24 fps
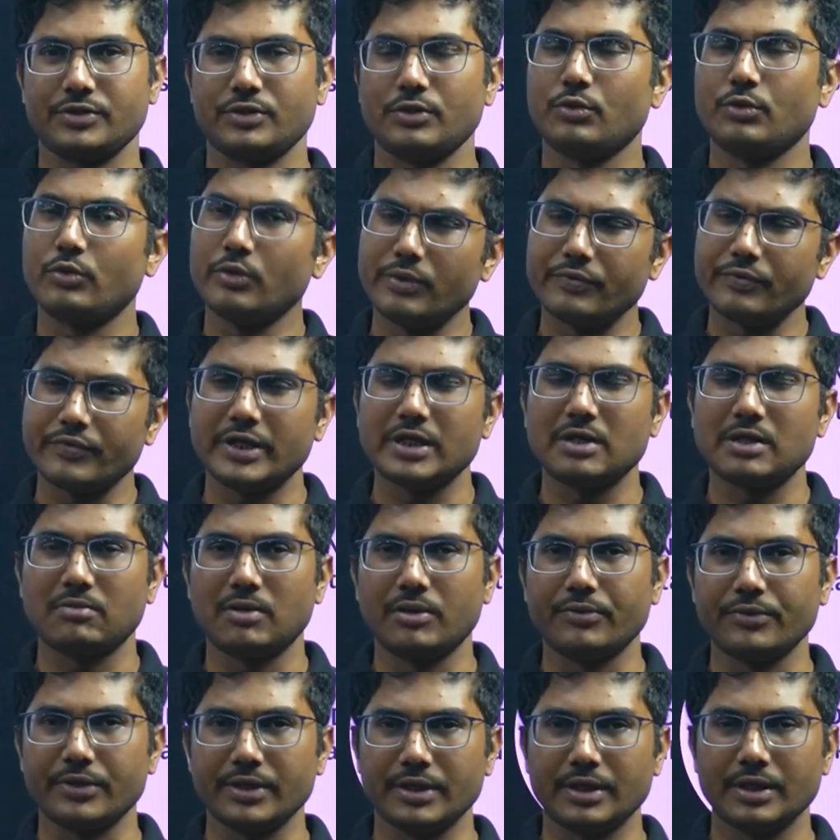Don't worry
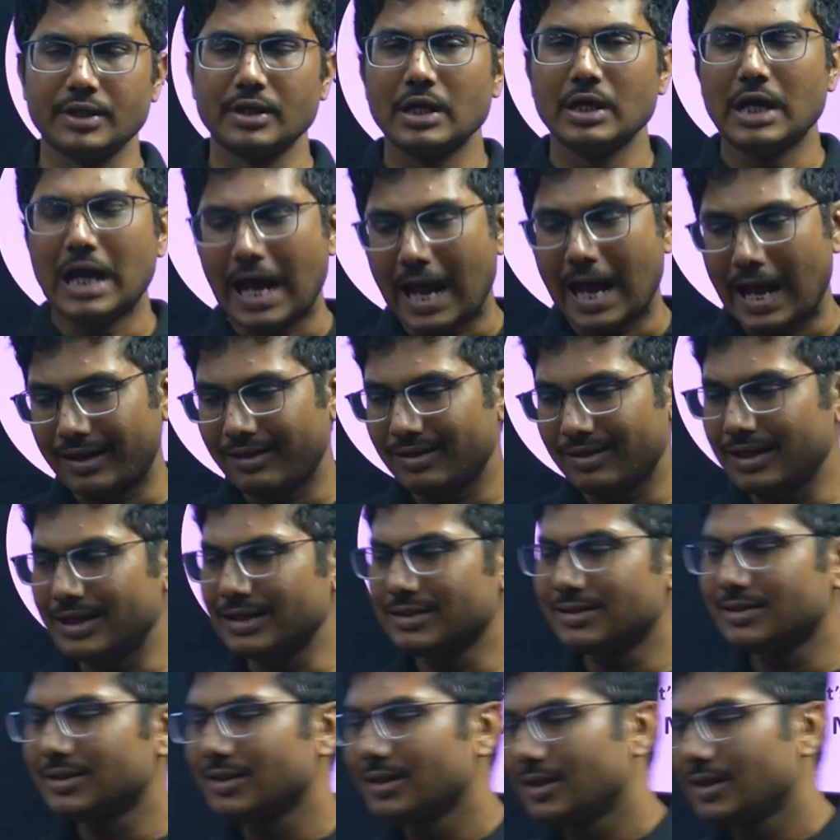about it. At least